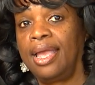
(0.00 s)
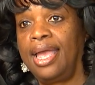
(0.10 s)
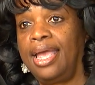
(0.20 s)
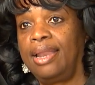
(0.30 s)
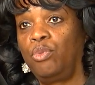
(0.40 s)

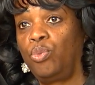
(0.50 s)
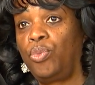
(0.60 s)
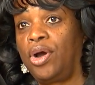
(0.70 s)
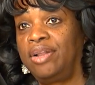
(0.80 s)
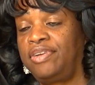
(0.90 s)
and
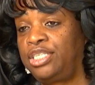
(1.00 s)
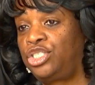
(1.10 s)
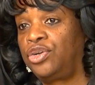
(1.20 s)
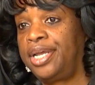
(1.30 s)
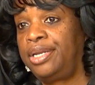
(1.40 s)
part of
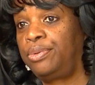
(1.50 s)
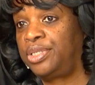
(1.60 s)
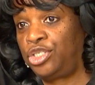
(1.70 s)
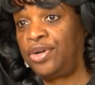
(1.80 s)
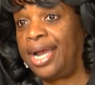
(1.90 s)
his training
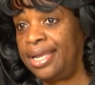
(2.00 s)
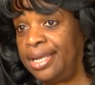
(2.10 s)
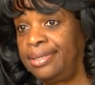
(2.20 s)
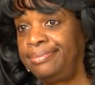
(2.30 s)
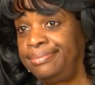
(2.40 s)
was
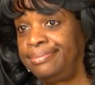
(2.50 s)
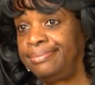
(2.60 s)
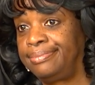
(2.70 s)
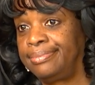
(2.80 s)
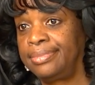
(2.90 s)
tracking.
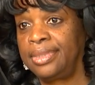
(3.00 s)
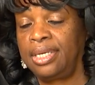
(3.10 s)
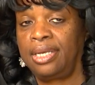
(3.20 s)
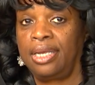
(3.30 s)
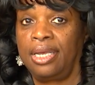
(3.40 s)

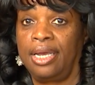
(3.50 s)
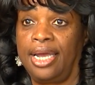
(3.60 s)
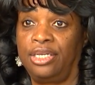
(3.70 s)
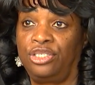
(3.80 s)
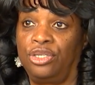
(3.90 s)

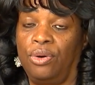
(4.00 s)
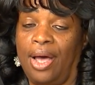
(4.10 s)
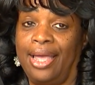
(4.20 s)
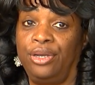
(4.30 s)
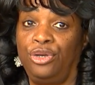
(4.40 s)
And so
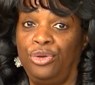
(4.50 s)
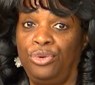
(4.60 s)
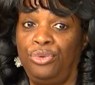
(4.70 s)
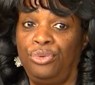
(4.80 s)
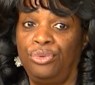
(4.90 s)
I
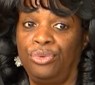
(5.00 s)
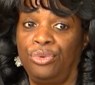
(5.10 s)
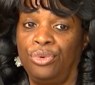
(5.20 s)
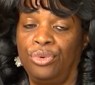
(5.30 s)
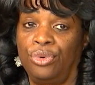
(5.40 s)
knew
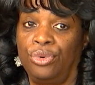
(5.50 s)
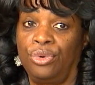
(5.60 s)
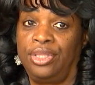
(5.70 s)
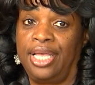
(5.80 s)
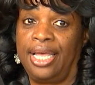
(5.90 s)

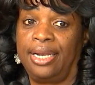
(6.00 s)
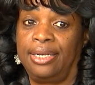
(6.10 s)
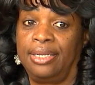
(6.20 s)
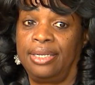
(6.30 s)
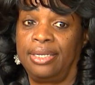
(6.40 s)
that,
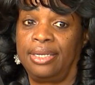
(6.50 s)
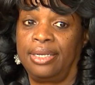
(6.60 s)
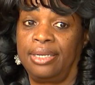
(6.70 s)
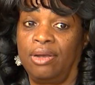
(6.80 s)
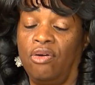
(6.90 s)

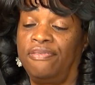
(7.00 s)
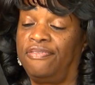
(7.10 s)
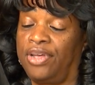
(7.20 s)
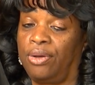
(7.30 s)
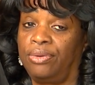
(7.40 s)
or
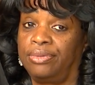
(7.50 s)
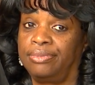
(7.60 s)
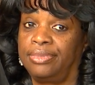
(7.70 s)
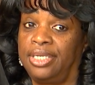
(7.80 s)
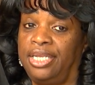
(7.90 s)
felt,
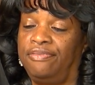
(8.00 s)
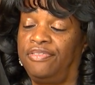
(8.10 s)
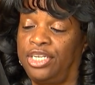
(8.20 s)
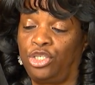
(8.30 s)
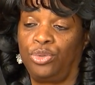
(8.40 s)

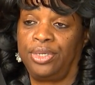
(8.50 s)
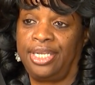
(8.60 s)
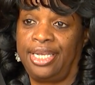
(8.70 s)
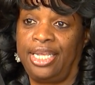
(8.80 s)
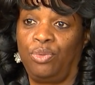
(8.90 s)

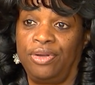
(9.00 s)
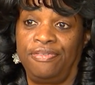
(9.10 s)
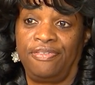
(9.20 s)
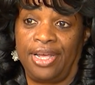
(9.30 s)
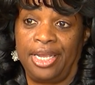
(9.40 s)
eventually he would
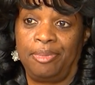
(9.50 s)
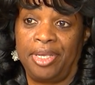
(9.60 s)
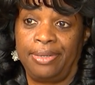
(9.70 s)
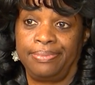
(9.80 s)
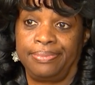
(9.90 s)
find
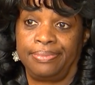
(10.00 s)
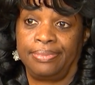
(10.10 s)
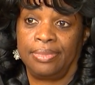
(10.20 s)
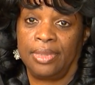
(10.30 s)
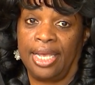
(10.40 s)
me,
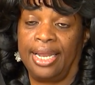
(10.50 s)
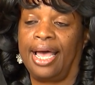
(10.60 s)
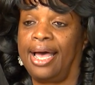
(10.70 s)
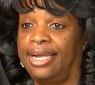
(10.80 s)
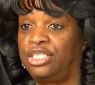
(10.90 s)
and
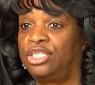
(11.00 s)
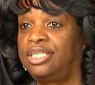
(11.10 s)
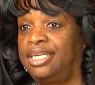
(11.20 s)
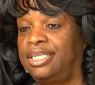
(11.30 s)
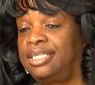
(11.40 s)
I just
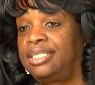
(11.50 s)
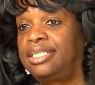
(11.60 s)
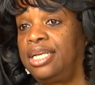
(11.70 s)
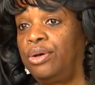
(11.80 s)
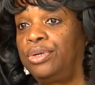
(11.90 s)
needed to
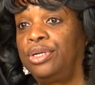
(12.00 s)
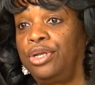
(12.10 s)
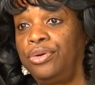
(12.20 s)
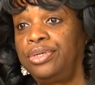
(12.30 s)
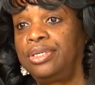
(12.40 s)
stay on
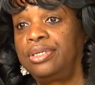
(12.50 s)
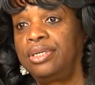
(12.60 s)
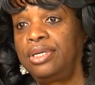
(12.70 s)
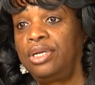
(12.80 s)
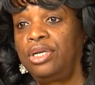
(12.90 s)
alert.
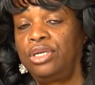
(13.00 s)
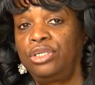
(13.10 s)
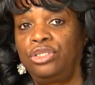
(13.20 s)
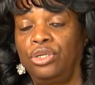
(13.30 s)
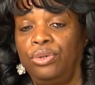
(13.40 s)

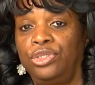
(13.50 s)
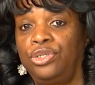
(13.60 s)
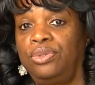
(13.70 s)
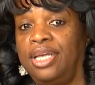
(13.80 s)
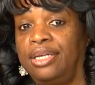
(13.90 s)
So
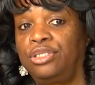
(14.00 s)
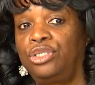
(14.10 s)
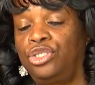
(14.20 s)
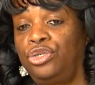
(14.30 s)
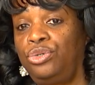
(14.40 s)

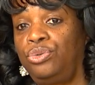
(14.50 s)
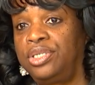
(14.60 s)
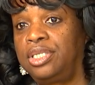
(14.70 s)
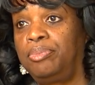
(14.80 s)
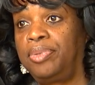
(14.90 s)
2002
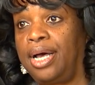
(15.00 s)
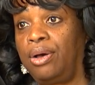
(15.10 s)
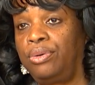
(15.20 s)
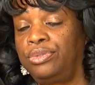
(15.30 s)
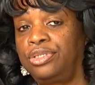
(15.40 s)
was
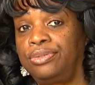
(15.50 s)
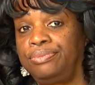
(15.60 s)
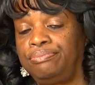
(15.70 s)
about